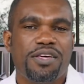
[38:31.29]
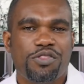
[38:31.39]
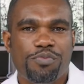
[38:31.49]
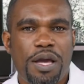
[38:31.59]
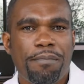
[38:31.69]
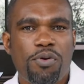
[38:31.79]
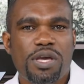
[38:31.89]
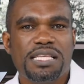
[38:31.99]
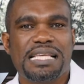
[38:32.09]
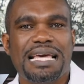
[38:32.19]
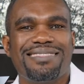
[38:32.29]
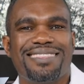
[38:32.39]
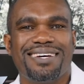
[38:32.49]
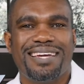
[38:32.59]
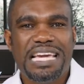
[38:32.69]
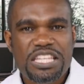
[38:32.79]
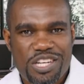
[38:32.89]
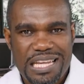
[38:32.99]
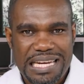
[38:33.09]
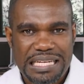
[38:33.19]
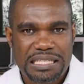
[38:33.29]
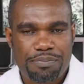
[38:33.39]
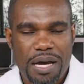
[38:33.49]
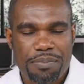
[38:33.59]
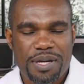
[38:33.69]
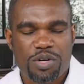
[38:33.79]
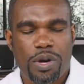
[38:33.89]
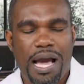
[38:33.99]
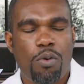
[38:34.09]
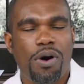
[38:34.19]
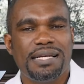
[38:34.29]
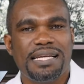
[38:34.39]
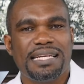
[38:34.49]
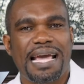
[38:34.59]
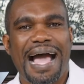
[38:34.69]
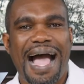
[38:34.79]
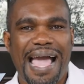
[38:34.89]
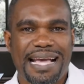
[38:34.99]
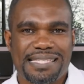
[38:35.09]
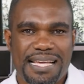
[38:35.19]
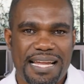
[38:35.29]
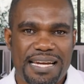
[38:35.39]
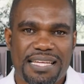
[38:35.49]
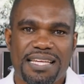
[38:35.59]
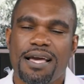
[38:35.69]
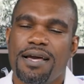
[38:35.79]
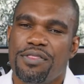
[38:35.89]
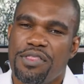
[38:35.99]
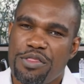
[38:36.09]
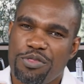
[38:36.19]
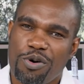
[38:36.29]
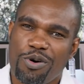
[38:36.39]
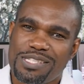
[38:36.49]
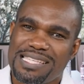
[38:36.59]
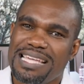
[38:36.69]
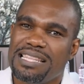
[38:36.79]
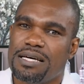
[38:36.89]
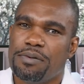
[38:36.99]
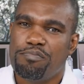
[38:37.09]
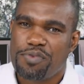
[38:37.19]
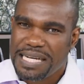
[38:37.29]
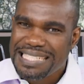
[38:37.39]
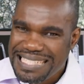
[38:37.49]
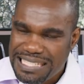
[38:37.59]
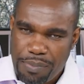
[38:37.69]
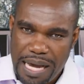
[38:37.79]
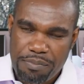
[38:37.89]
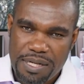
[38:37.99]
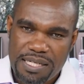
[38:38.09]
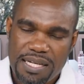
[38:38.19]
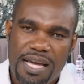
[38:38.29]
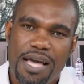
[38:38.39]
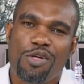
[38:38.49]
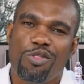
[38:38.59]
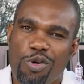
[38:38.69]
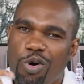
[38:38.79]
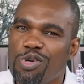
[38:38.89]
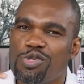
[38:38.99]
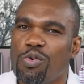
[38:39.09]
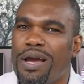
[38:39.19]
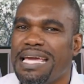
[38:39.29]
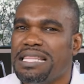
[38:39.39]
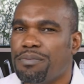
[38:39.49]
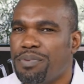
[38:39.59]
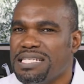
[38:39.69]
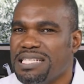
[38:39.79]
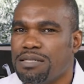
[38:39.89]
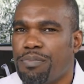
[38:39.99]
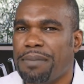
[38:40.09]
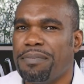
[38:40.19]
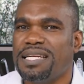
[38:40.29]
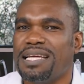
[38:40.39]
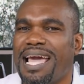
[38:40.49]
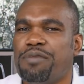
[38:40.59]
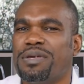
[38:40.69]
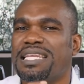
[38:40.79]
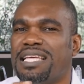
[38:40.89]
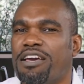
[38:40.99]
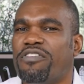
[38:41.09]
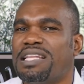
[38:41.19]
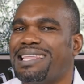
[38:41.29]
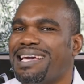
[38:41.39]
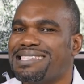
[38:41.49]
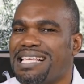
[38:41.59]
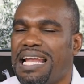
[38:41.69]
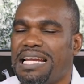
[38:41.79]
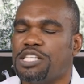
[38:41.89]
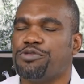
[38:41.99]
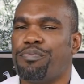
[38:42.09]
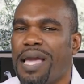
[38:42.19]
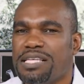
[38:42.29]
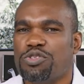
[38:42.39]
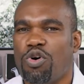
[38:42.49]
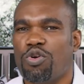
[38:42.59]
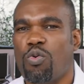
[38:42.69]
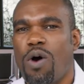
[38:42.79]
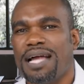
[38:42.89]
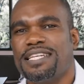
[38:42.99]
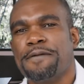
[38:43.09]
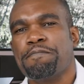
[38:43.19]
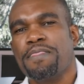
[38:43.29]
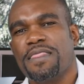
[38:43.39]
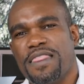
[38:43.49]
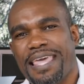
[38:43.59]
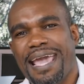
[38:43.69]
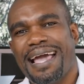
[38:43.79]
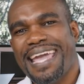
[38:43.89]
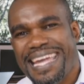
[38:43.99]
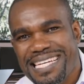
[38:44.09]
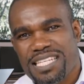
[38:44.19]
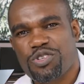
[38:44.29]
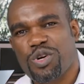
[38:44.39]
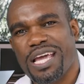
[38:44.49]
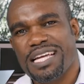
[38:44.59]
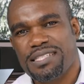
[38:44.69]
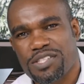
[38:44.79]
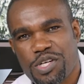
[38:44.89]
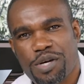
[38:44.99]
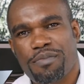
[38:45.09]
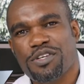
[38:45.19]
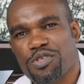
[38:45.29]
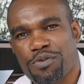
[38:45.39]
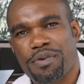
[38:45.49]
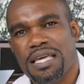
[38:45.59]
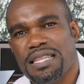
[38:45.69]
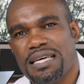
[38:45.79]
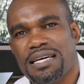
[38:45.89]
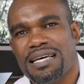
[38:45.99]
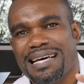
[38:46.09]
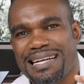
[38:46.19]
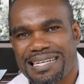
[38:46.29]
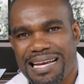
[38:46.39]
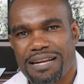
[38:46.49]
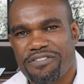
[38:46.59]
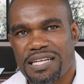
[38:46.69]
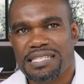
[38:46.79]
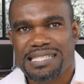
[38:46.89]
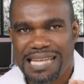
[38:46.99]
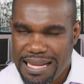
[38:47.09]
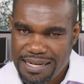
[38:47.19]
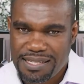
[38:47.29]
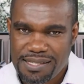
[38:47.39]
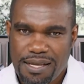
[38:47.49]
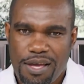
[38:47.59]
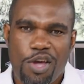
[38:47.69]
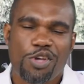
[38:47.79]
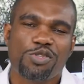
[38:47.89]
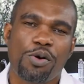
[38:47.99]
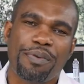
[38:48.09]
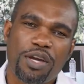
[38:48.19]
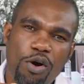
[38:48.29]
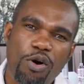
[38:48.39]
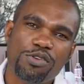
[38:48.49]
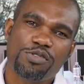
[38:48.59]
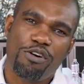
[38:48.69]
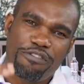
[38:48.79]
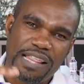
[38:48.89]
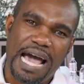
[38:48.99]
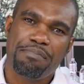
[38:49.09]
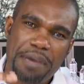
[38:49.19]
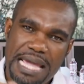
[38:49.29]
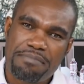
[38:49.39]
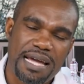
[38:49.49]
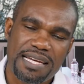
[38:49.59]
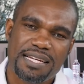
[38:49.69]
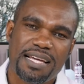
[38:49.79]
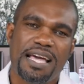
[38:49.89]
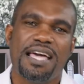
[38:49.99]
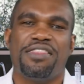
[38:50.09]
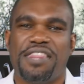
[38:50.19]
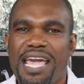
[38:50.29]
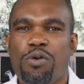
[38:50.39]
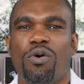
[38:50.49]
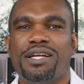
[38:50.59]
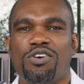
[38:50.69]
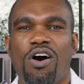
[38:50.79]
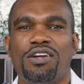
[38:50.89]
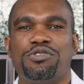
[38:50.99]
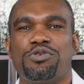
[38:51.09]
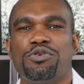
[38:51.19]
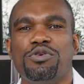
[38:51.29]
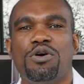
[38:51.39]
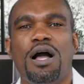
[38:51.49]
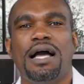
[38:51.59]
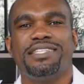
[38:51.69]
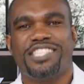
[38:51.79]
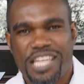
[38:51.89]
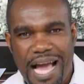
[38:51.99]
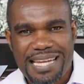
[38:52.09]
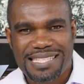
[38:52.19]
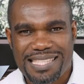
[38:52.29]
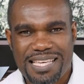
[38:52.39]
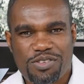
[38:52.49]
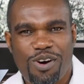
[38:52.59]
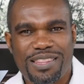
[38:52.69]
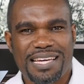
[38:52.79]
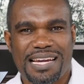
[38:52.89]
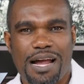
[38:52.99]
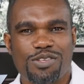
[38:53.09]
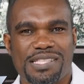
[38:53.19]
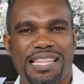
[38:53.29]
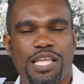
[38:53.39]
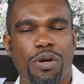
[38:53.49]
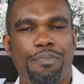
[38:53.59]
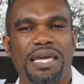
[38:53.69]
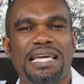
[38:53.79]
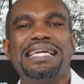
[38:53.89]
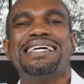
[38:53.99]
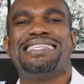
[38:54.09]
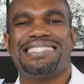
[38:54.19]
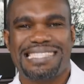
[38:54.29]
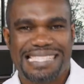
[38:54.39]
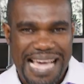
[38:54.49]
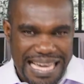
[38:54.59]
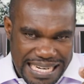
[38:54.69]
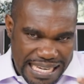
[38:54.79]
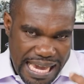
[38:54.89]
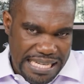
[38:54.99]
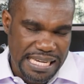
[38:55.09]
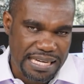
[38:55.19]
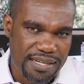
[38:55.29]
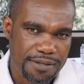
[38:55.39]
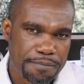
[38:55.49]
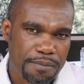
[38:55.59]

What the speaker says: The employees in the engineering department were awarded a higher salary than those in the printing department. Those who were in the printing department had been given their salaries based on what their industry had determined to be the relevant salaries. So because of that payment, they went on to challenge this on the grounds that they were being segregated.